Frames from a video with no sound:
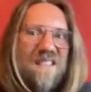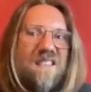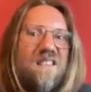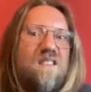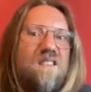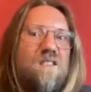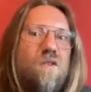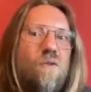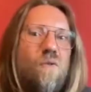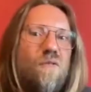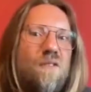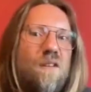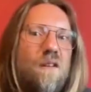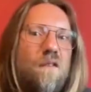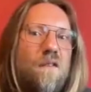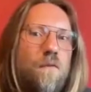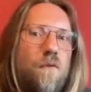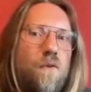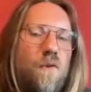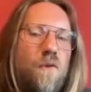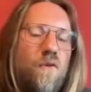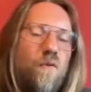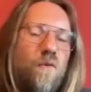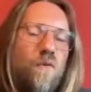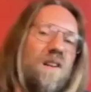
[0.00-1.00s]
no
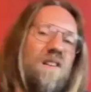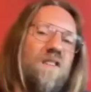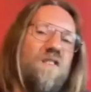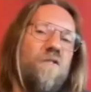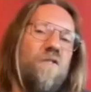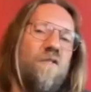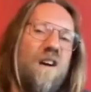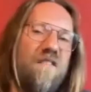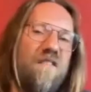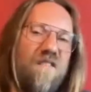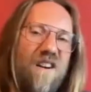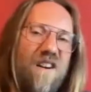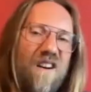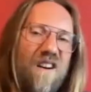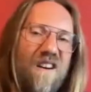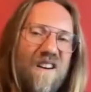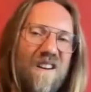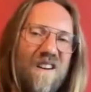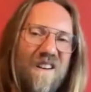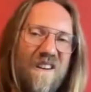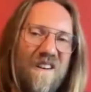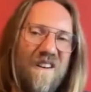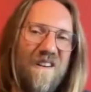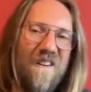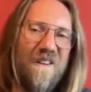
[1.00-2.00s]
difference whatsoever.
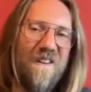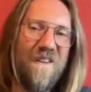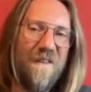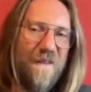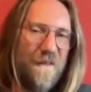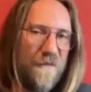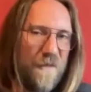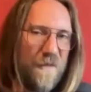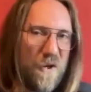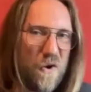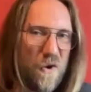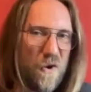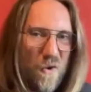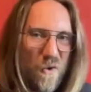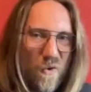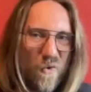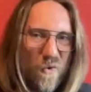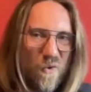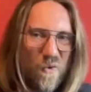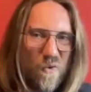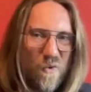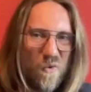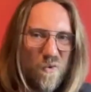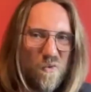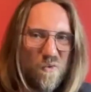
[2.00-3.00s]

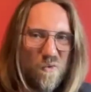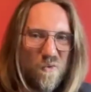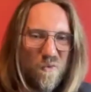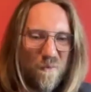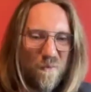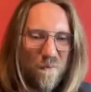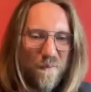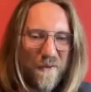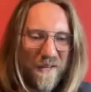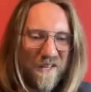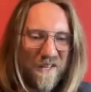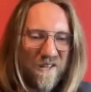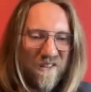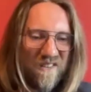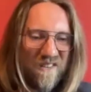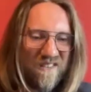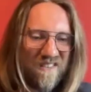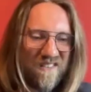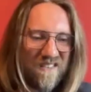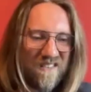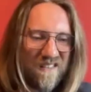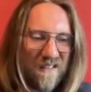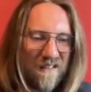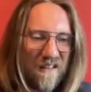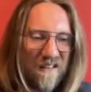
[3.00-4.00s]
No,
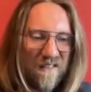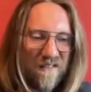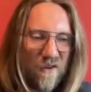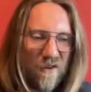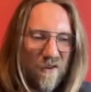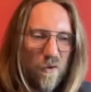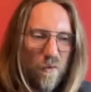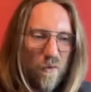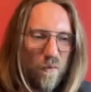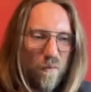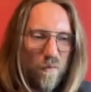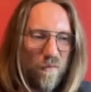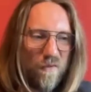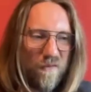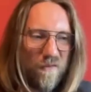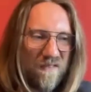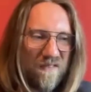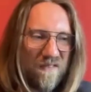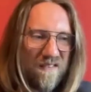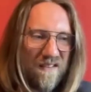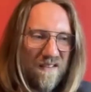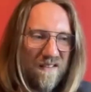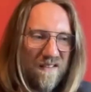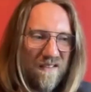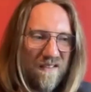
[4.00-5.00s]
because, and so
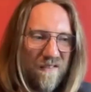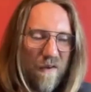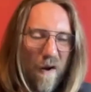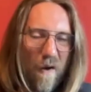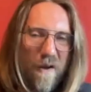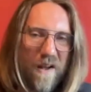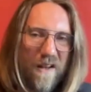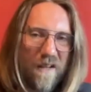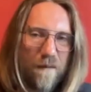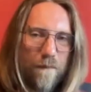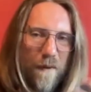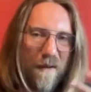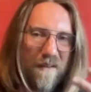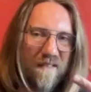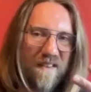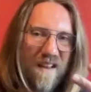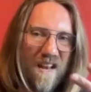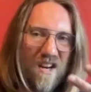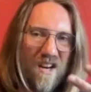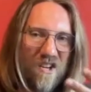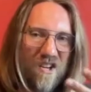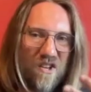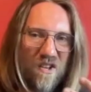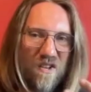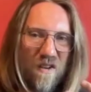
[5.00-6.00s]
the very
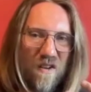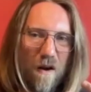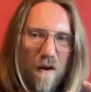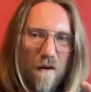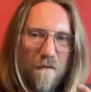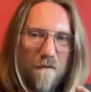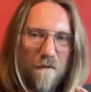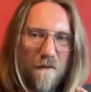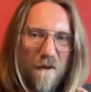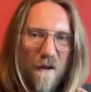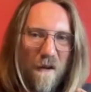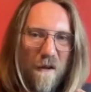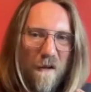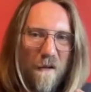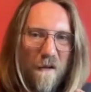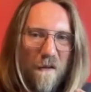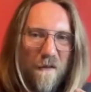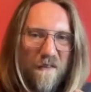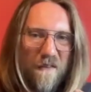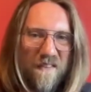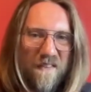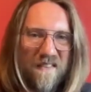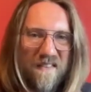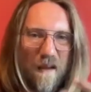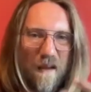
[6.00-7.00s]
expectation of
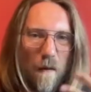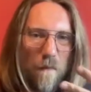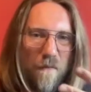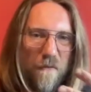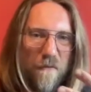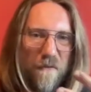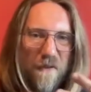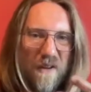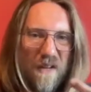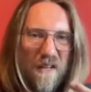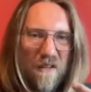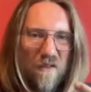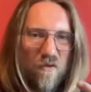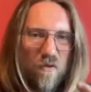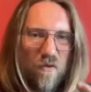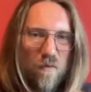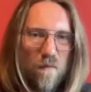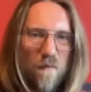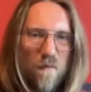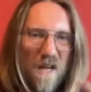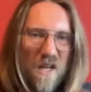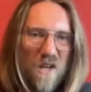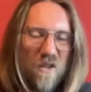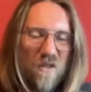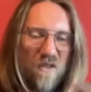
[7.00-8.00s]
something to
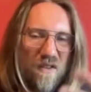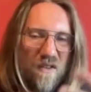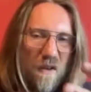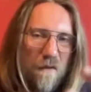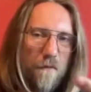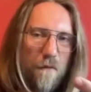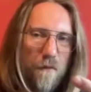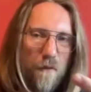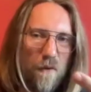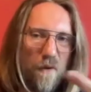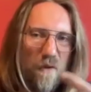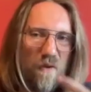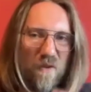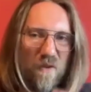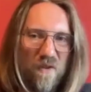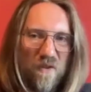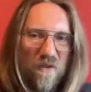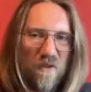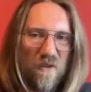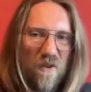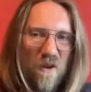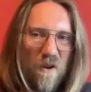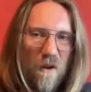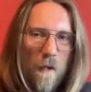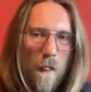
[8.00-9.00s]
make a difference
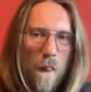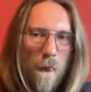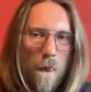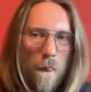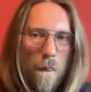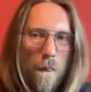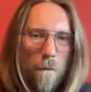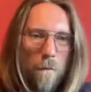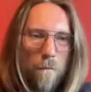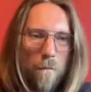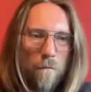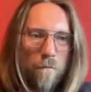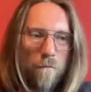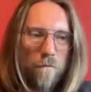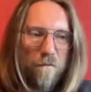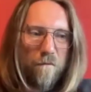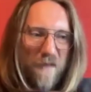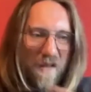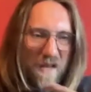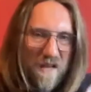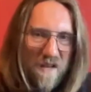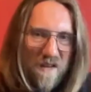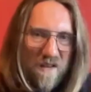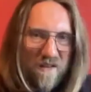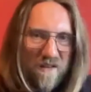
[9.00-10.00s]

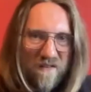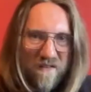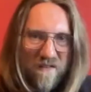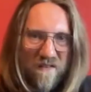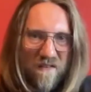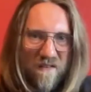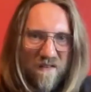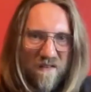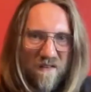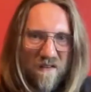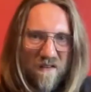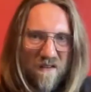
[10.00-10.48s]
is